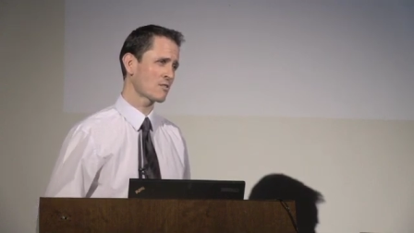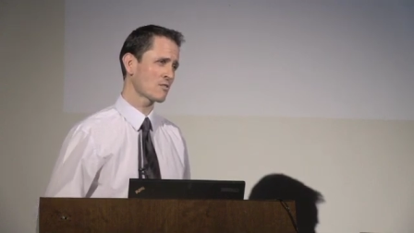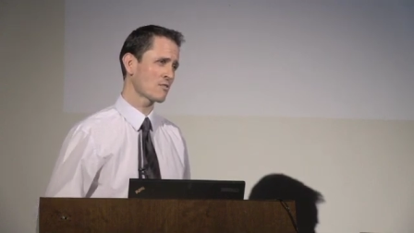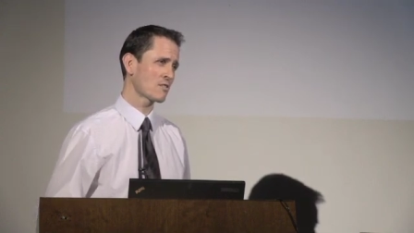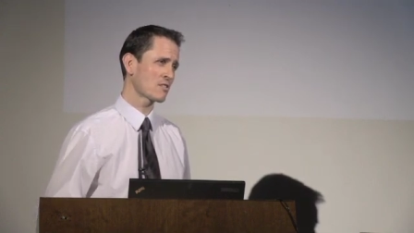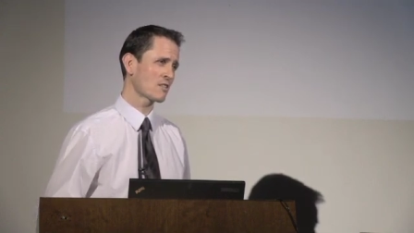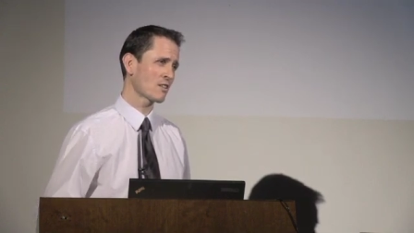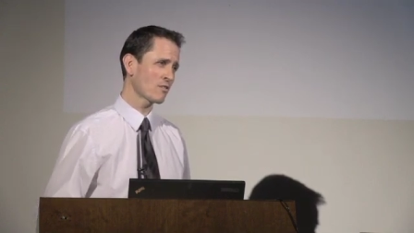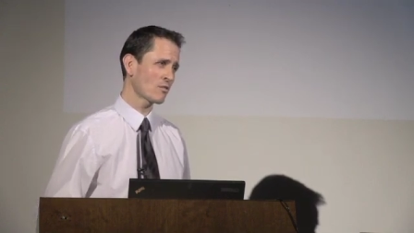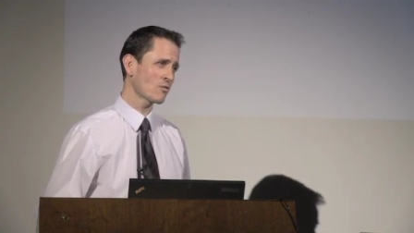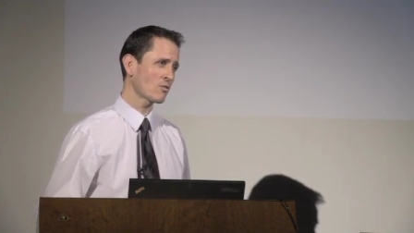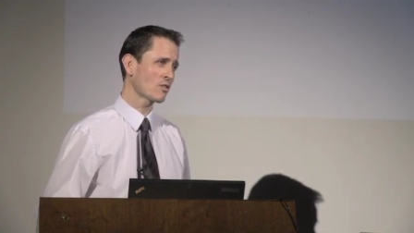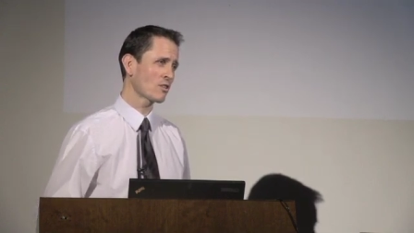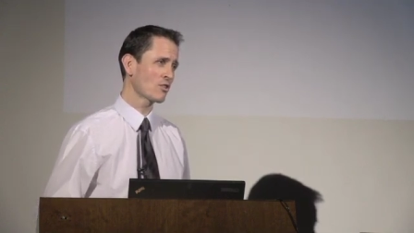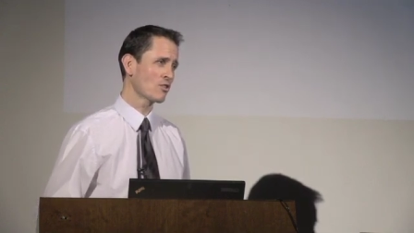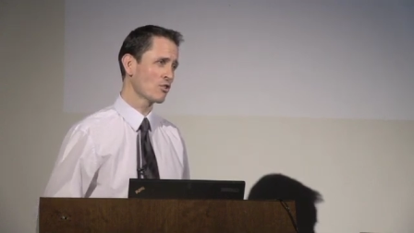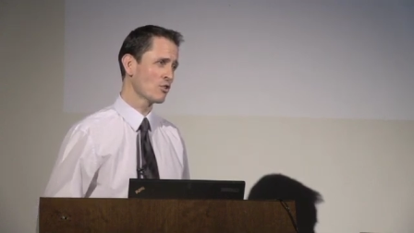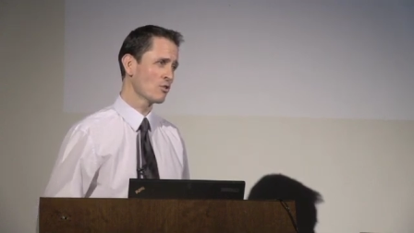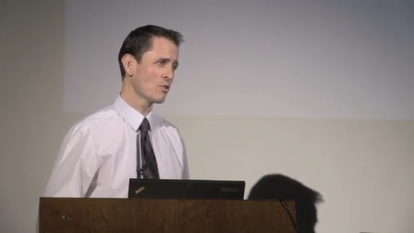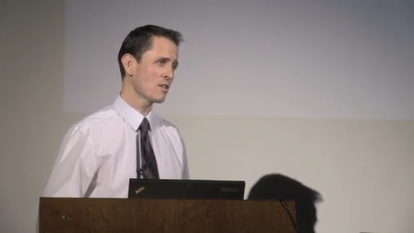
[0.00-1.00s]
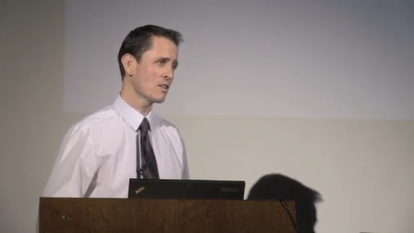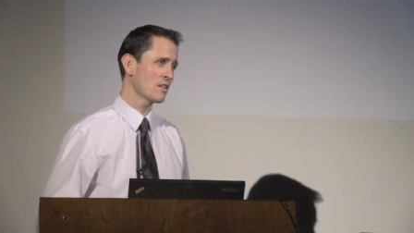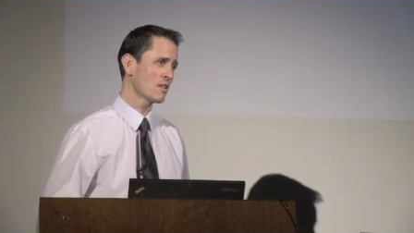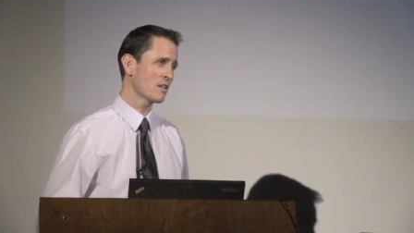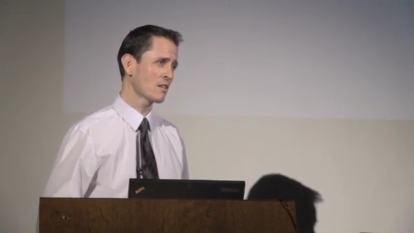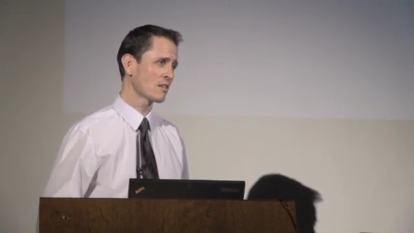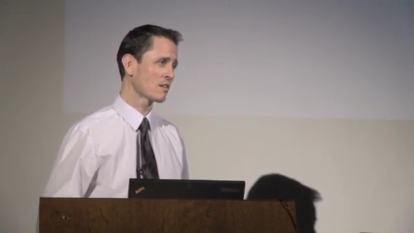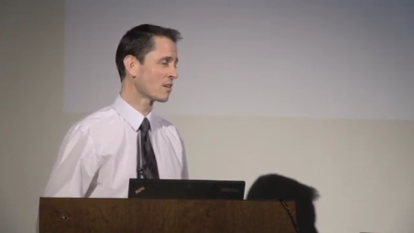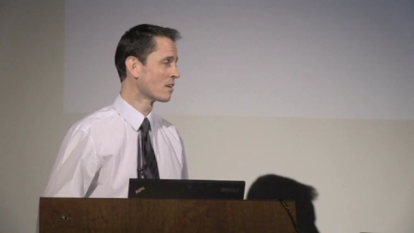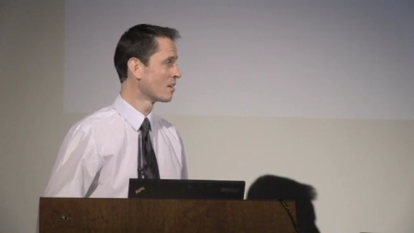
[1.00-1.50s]
so there's nothing really new in
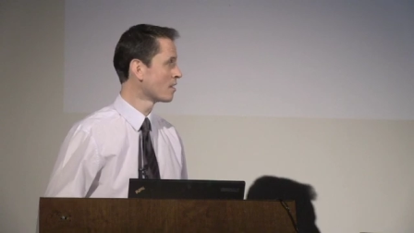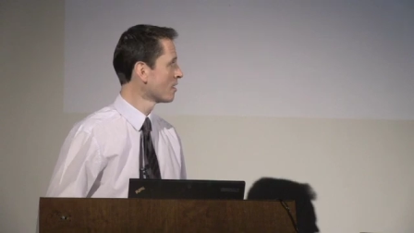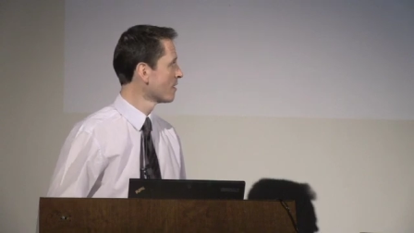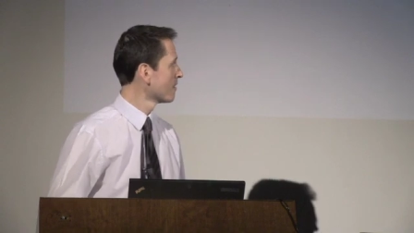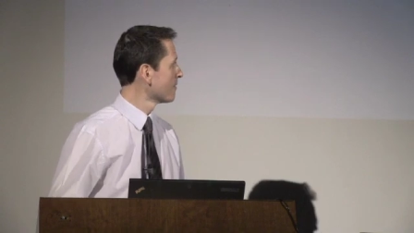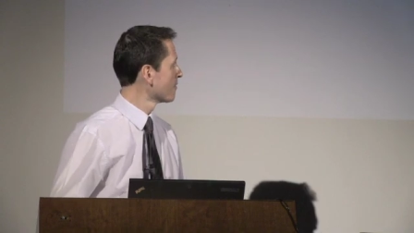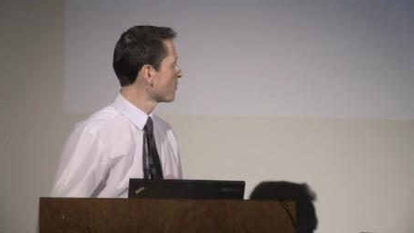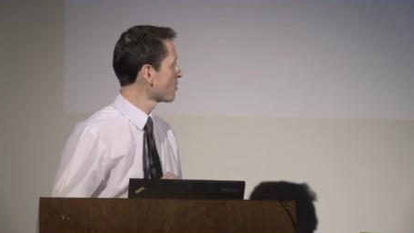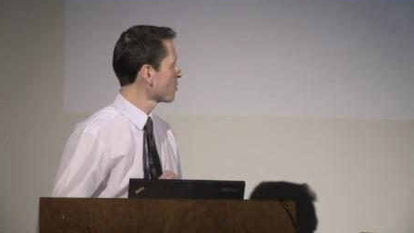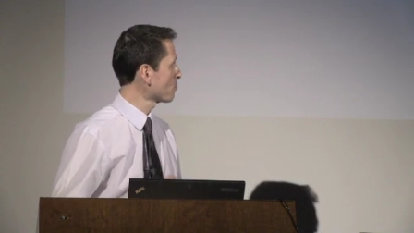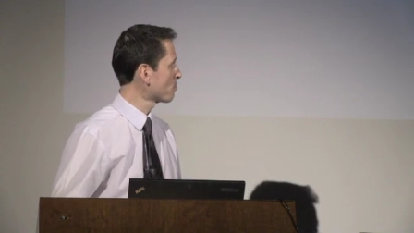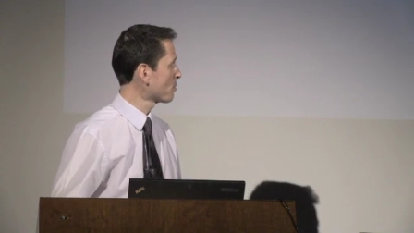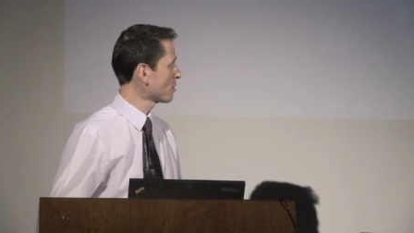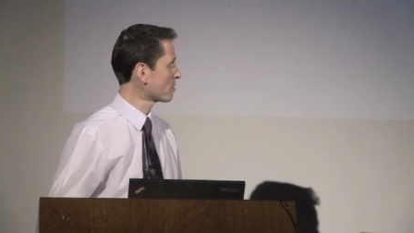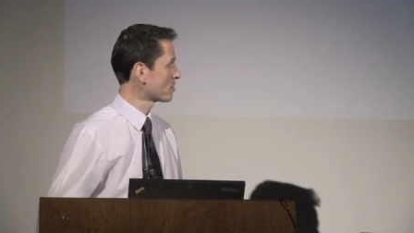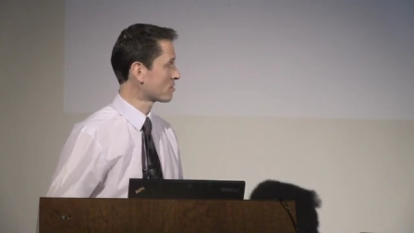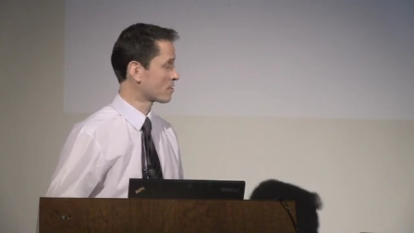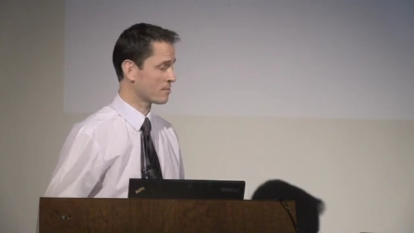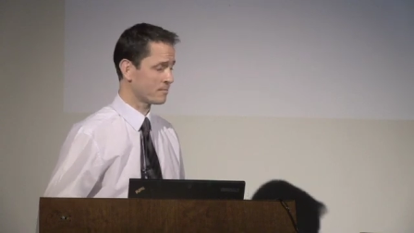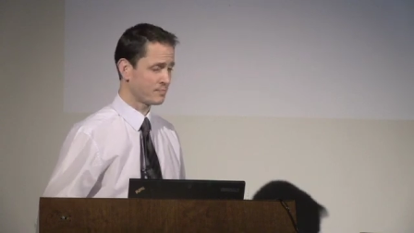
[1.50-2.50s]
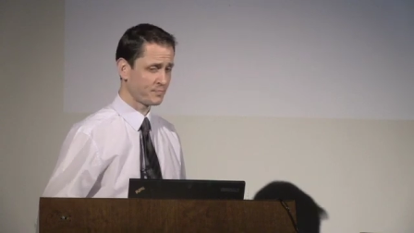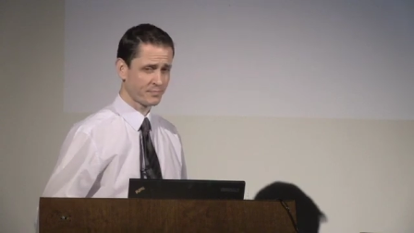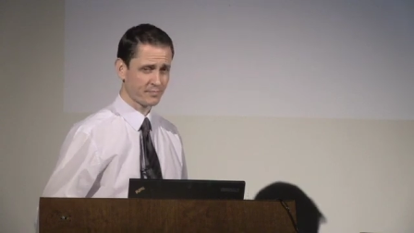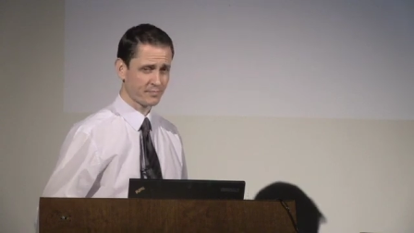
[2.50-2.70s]
there. But